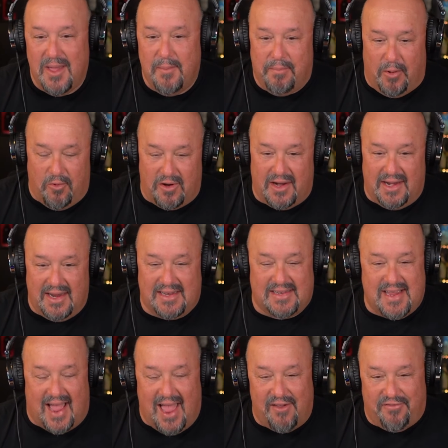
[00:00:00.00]
but we're going to
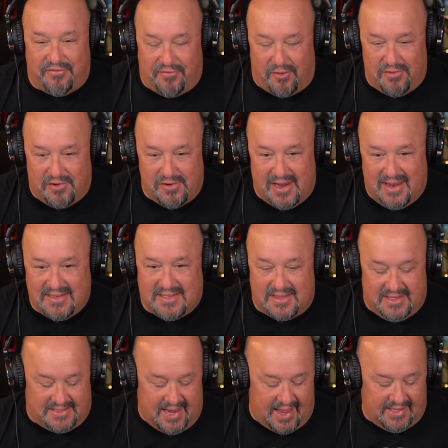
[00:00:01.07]
dive further into
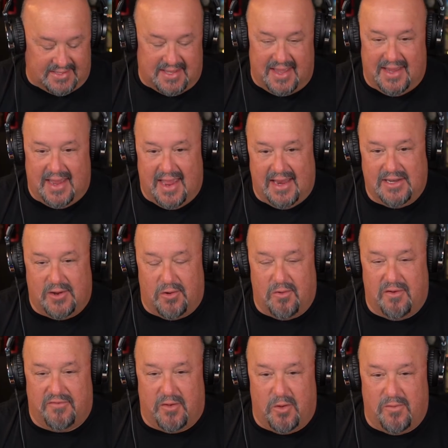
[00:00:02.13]
the tasting and do a
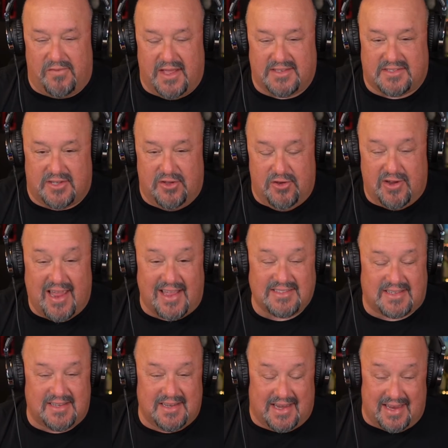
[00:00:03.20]
review of this so you
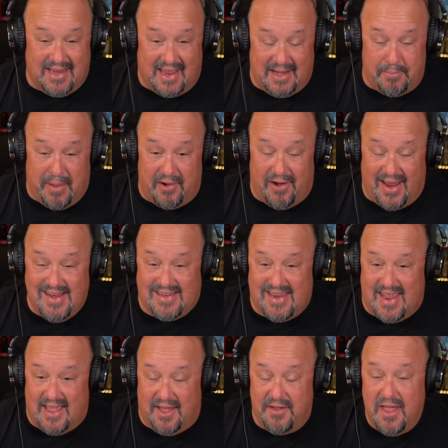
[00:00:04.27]
guys can get a better
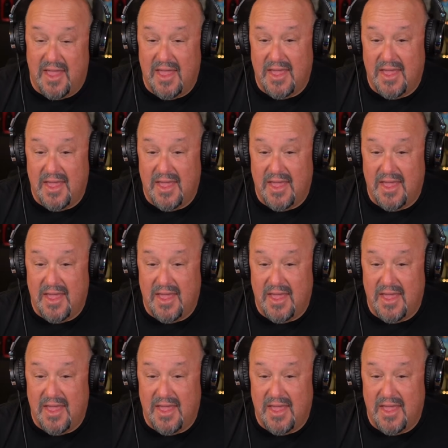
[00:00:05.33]
idea